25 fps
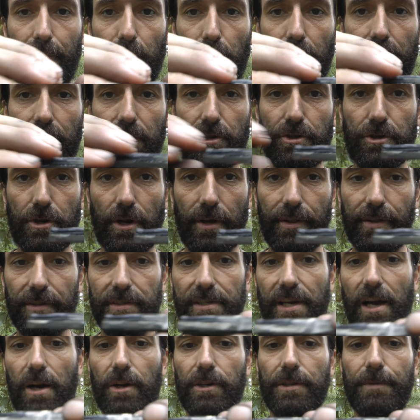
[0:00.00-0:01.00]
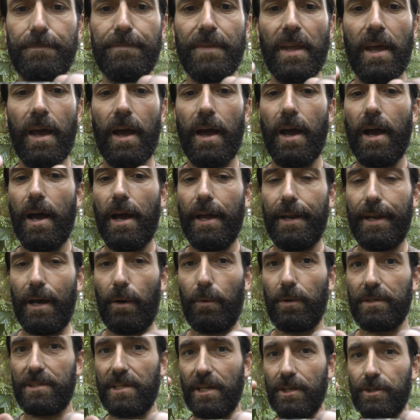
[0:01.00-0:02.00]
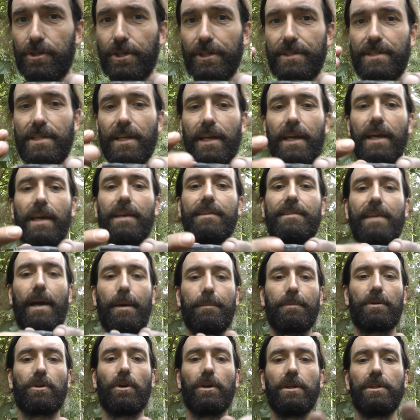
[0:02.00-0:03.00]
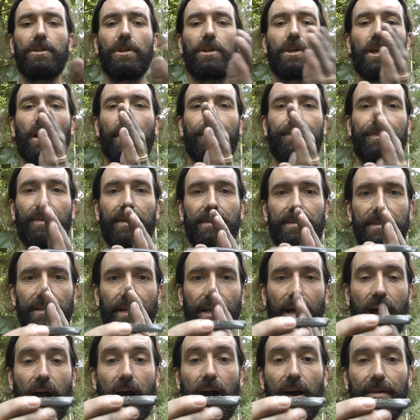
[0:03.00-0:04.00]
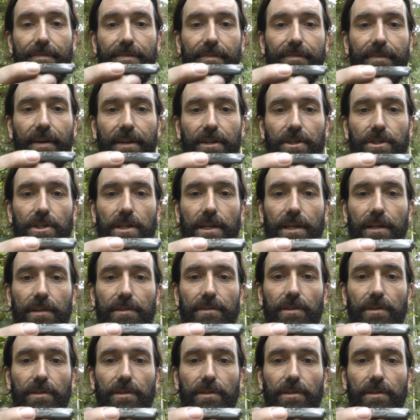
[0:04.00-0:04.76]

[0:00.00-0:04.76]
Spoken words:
I want to draw this out. Now what's interesting is I'm going to cut this in half eventually,